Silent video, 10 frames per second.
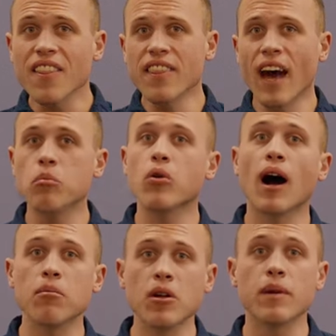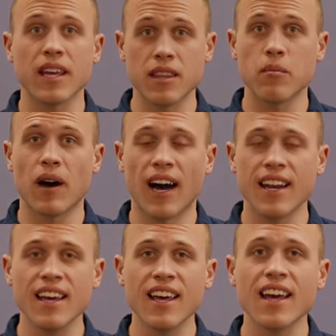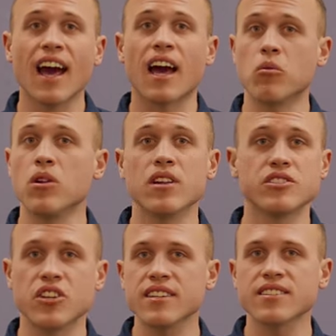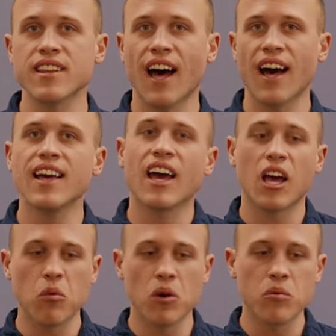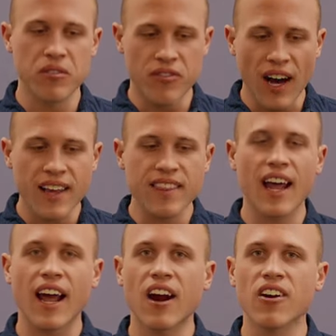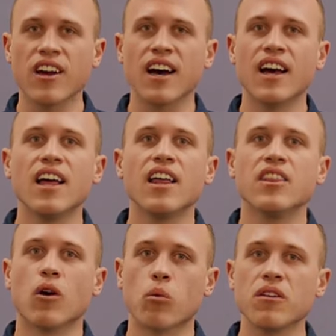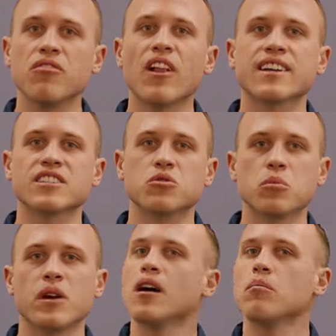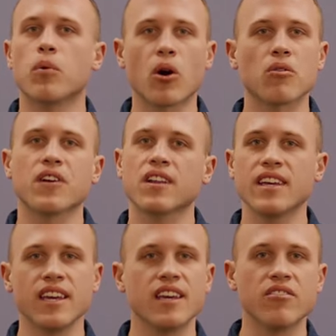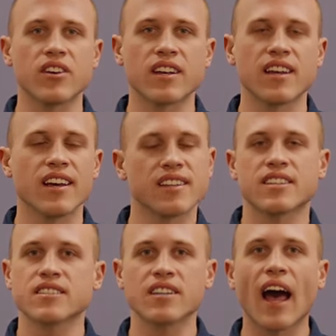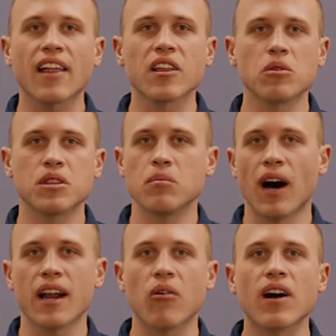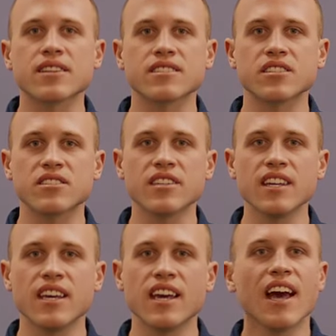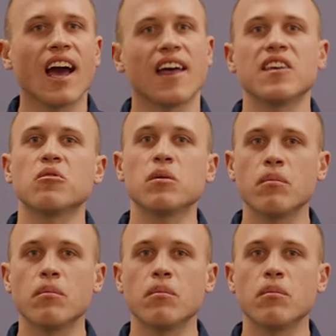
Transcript: that problem in the body, and we'll adjust that. And when we find that area, the reflexes will become perfectly even. It's exactly what the body wants to see, and then we